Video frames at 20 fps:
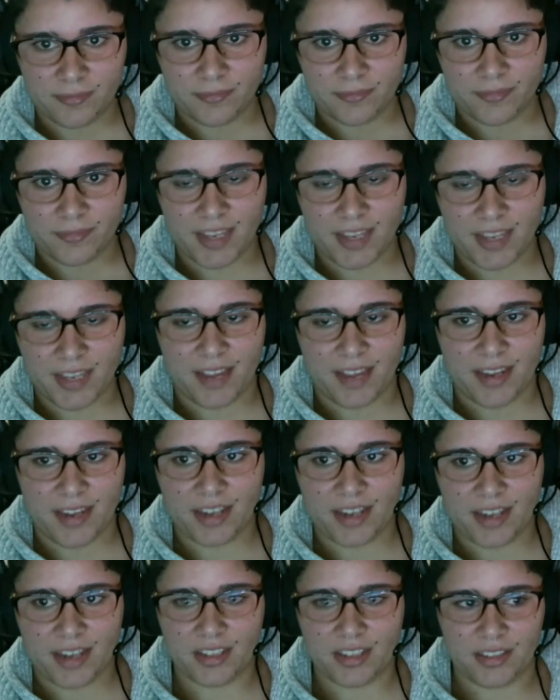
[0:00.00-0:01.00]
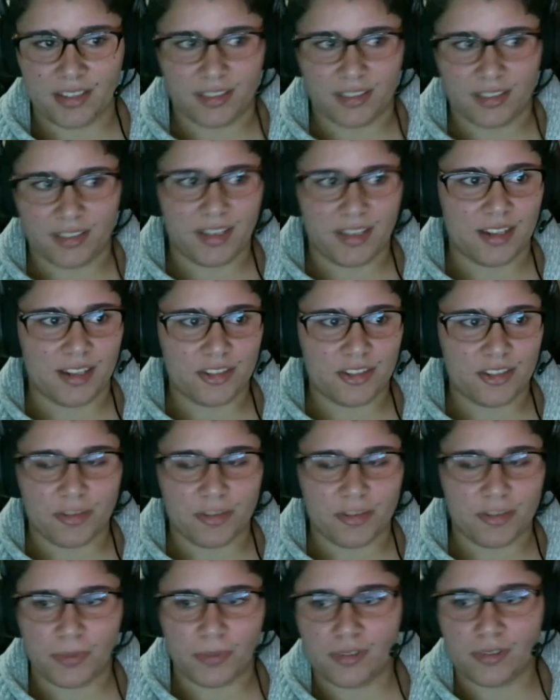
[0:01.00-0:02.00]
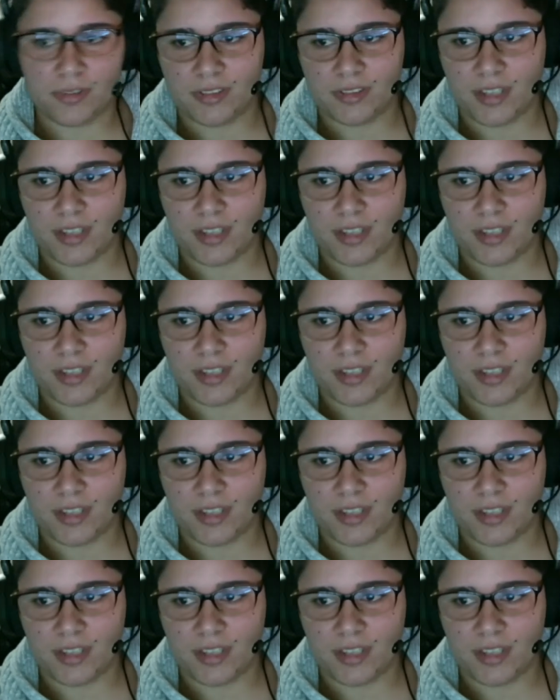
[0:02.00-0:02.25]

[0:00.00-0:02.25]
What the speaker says: Yeah, that actually did kind of triple.